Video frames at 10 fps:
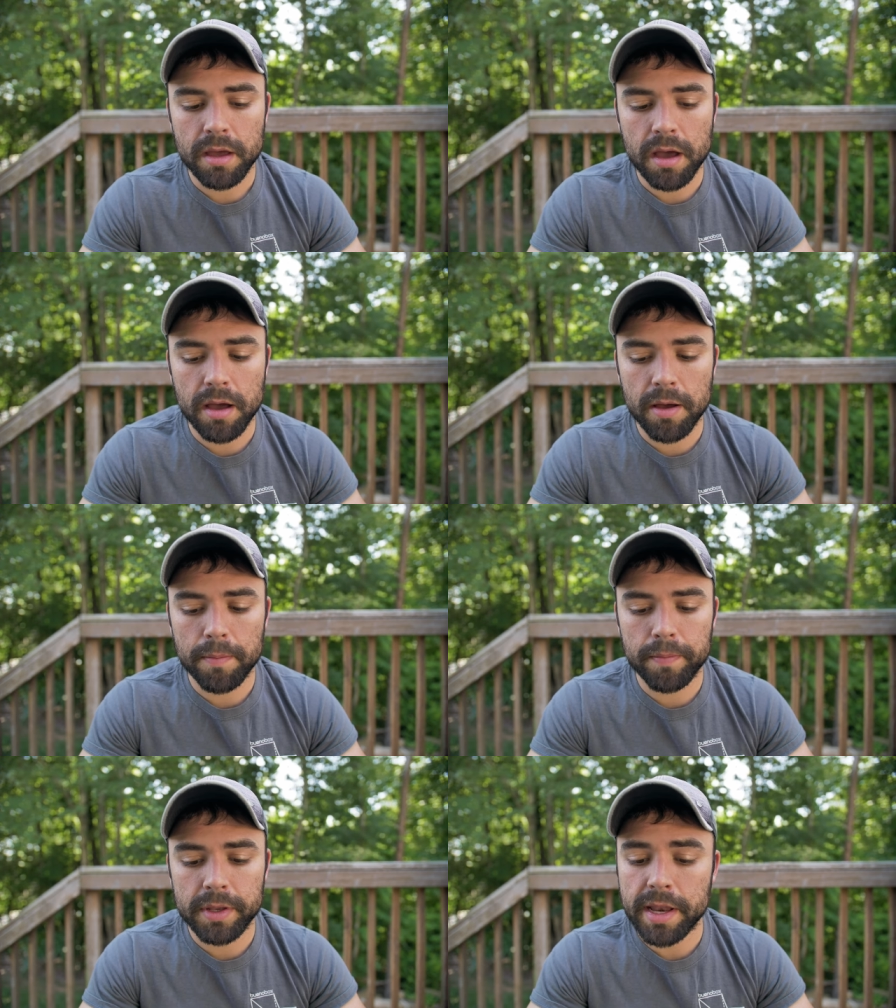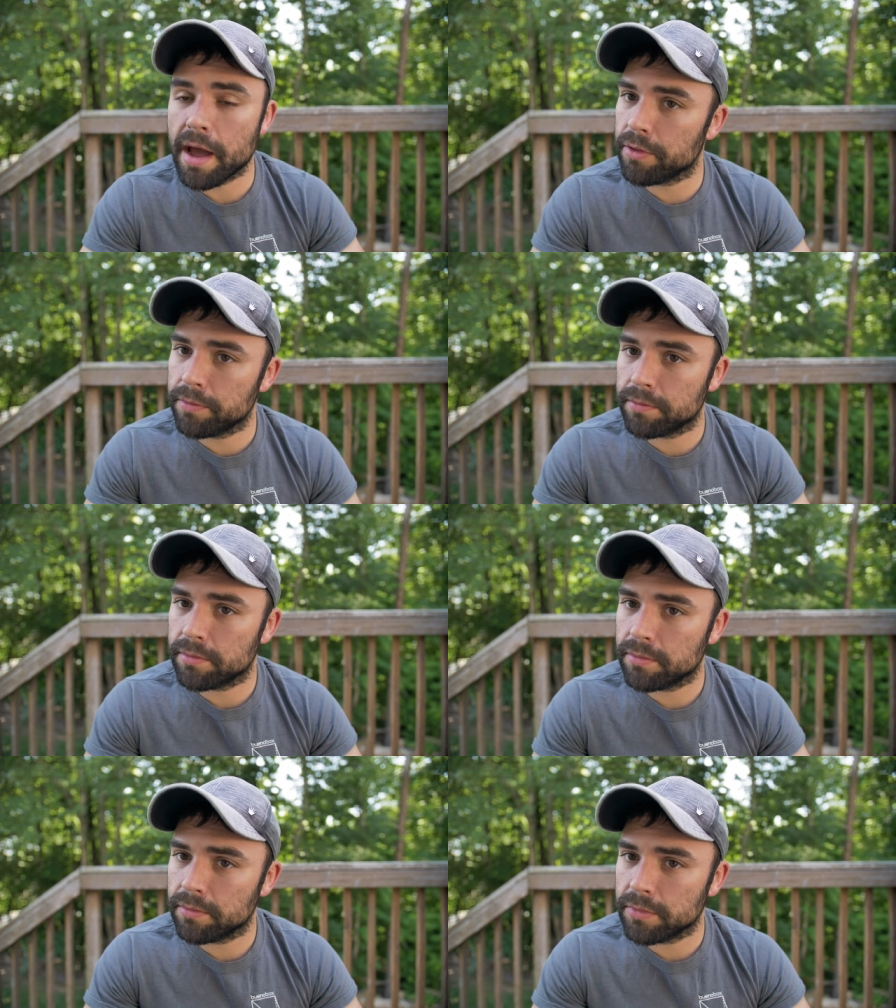Um, now the,
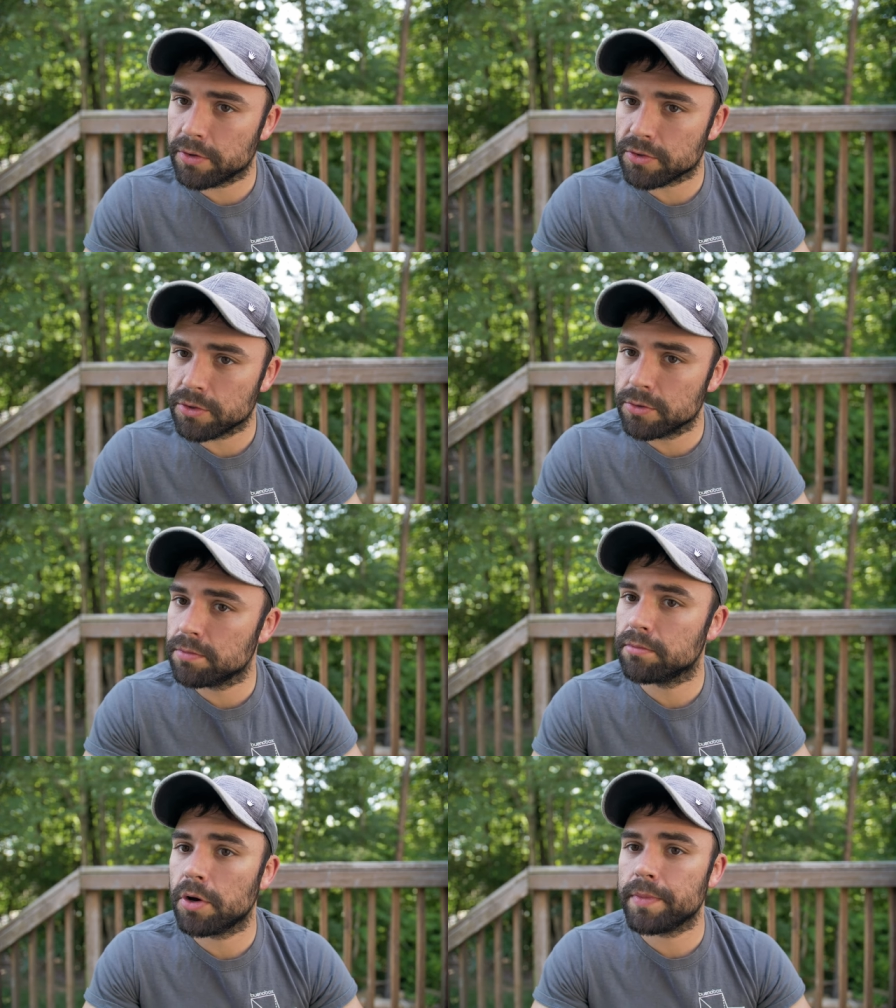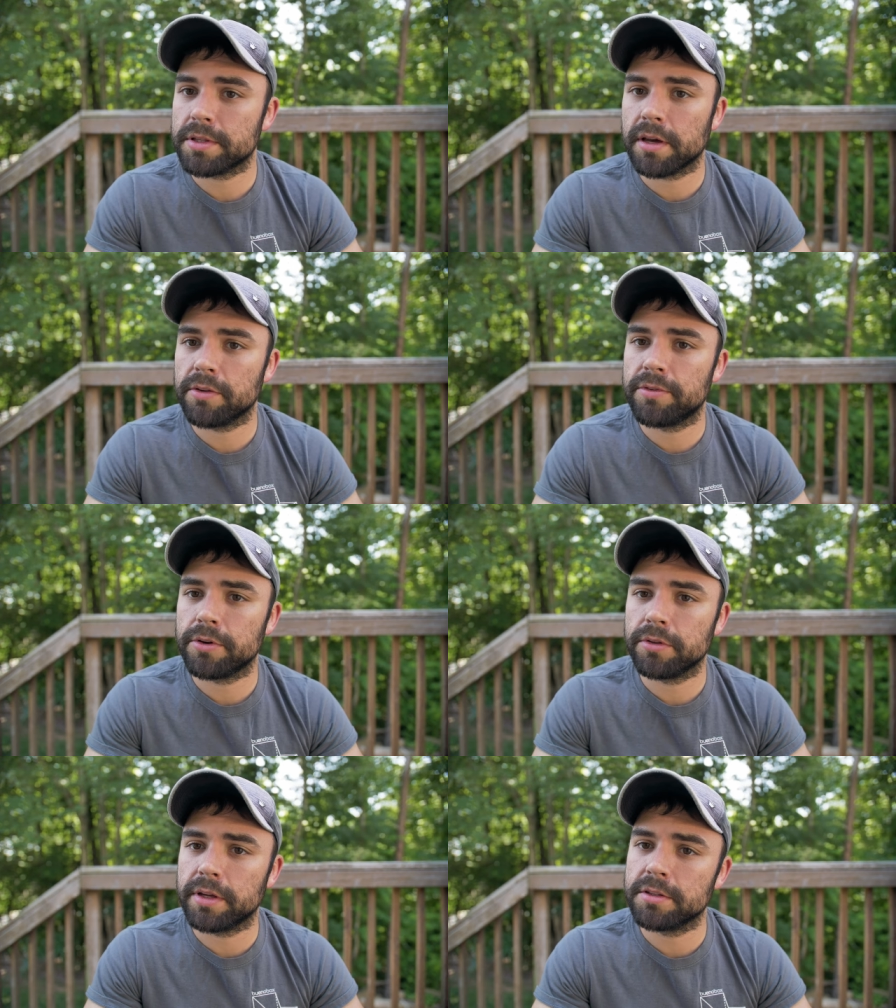there's a new Moment
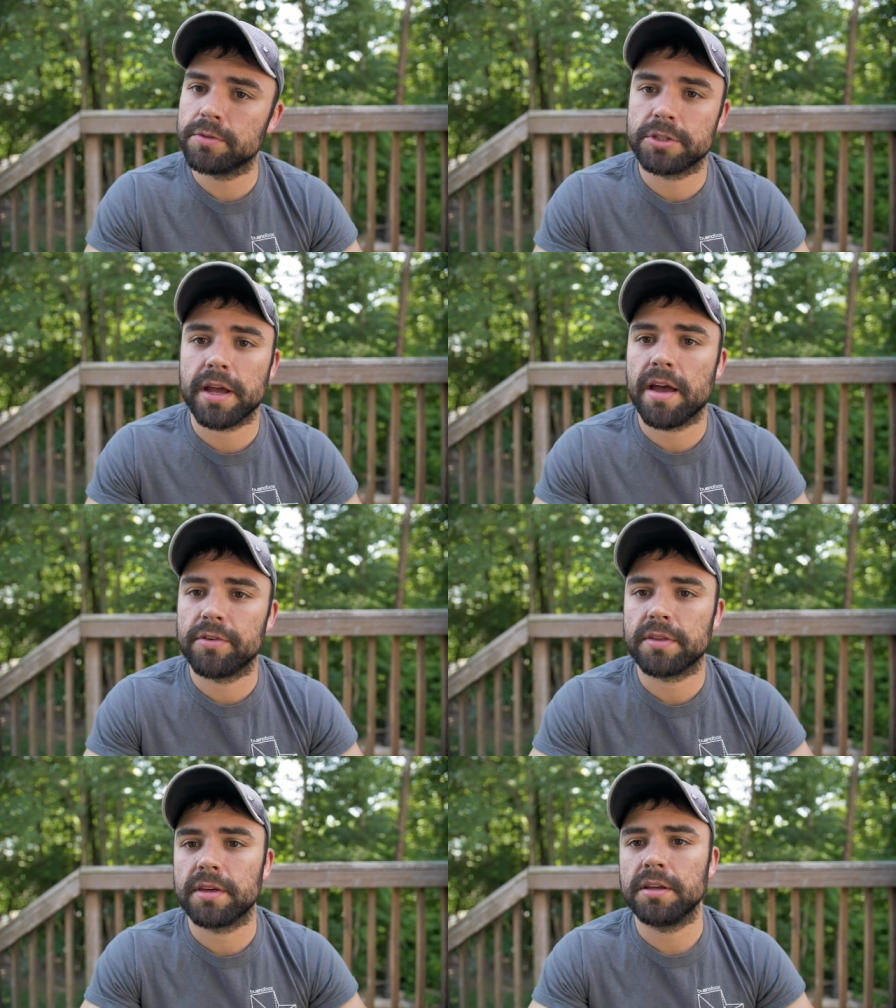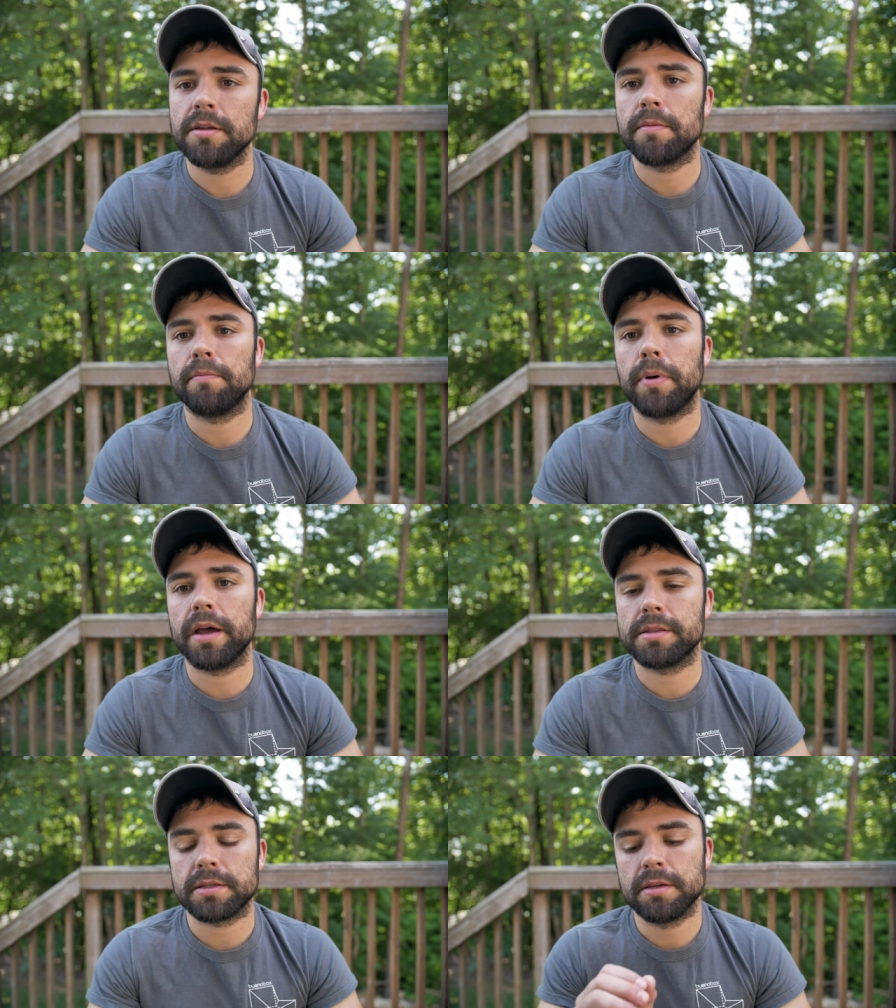telephoto lens, which I haven't seen,
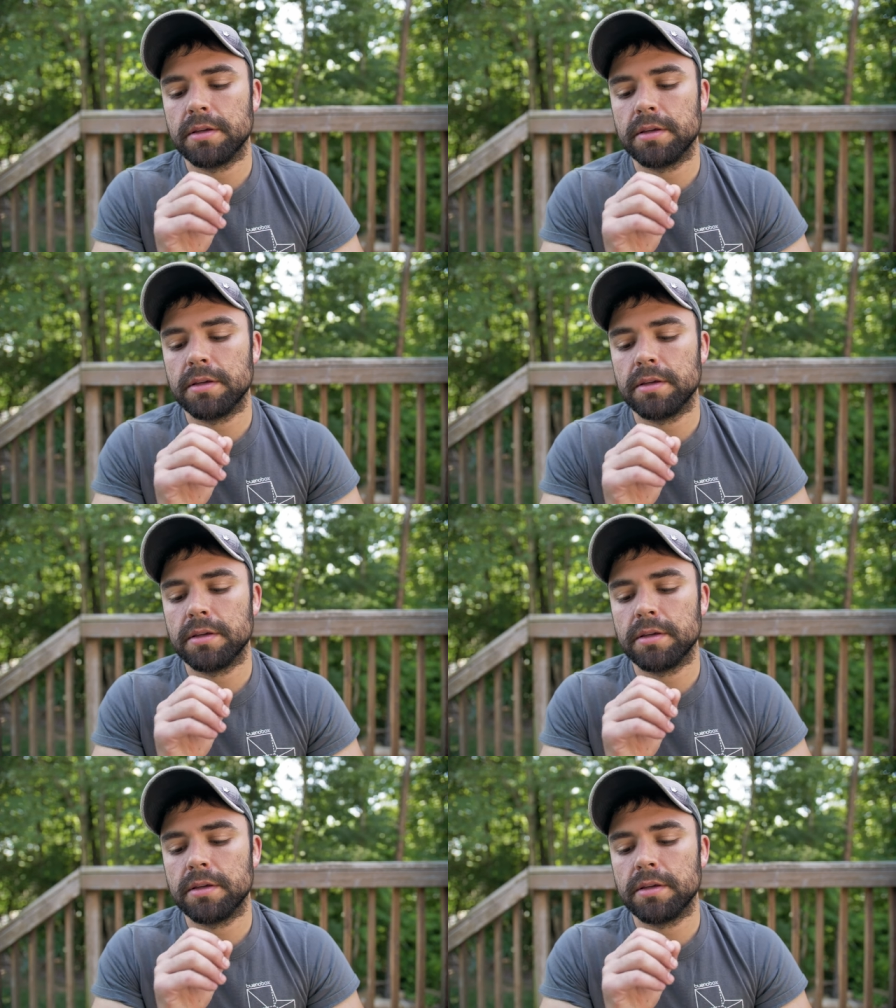but